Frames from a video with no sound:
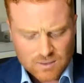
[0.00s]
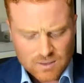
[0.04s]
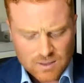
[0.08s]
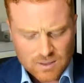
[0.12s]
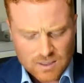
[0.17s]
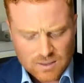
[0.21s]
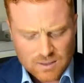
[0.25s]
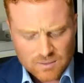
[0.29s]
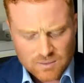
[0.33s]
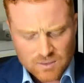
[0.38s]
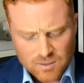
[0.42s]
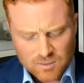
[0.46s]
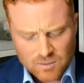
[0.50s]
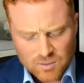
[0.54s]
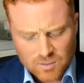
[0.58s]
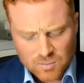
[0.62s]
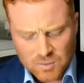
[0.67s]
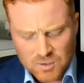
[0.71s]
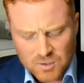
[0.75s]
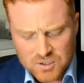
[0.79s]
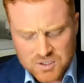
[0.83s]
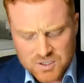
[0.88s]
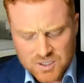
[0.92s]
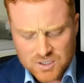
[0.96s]
Uh, the, the
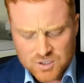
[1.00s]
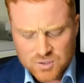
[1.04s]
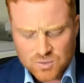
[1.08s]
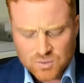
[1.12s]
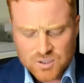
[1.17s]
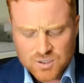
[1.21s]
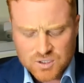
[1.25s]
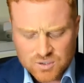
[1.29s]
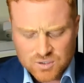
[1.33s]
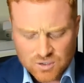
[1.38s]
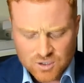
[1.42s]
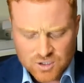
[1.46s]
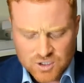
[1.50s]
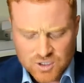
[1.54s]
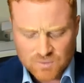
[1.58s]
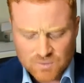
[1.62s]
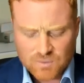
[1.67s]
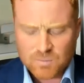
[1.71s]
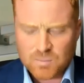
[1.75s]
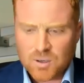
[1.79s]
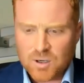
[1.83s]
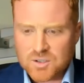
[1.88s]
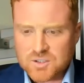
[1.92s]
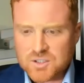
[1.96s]
person is always searching for
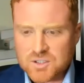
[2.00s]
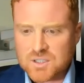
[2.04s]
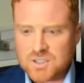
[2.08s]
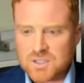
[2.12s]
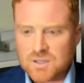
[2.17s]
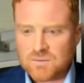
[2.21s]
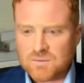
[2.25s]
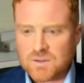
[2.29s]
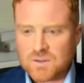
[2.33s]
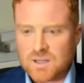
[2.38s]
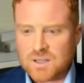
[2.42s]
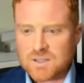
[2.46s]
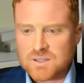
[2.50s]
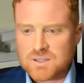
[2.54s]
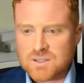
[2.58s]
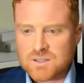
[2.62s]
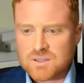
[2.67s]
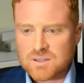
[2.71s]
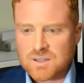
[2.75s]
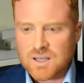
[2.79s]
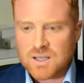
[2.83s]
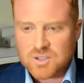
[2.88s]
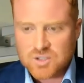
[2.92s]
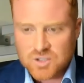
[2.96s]

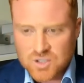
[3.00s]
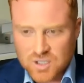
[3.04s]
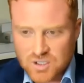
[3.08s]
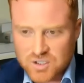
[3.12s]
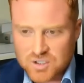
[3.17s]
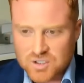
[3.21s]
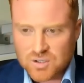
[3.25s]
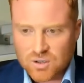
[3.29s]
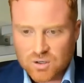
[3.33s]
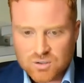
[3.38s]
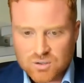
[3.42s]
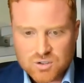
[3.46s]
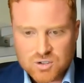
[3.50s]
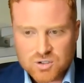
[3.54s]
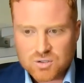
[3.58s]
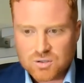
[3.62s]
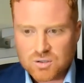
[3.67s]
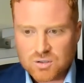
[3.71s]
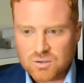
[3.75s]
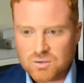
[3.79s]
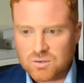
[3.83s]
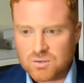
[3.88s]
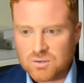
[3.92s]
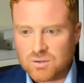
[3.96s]
positiveness. It's just not
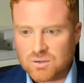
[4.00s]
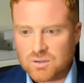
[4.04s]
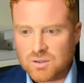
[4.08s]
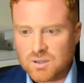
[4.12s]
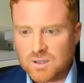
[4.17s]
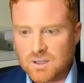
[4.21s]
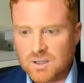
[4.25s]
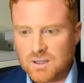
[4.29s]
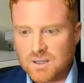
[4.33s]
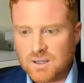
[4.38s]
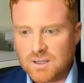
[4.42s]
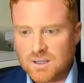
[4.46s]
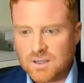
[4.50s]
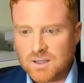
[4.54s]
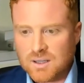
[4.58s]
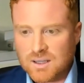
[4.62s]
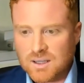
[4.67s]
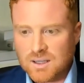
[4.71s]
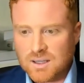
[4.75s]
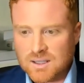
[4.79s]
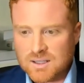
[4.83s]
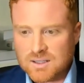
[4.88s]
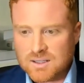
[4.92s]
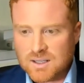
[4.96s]
true.
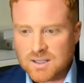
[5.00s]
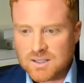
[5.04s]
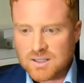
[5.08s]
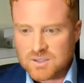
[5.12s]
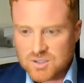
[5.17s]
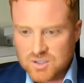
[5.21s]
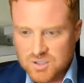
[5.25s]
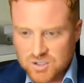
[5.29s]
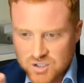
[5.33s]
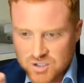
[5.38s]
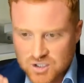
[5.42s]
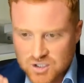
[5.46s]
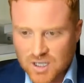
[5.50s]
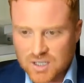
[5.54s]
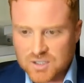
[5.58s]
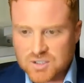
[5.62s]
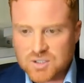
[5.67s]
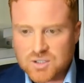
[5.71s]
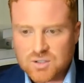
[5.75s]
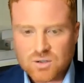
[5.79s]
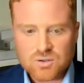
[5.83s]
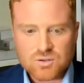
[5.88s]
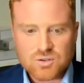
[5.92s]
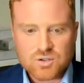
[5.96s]
It, it's
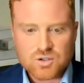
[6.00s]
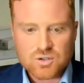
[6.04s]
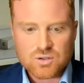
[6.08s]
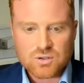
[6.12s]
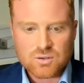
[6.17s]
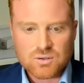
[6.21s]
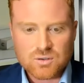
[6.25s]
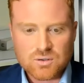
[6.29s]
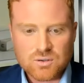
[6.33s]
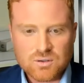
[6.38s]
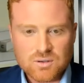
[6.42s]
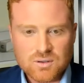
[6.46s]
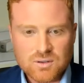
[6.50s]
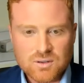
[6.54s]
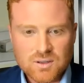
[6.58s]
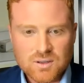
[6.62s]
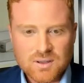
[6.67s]
just not true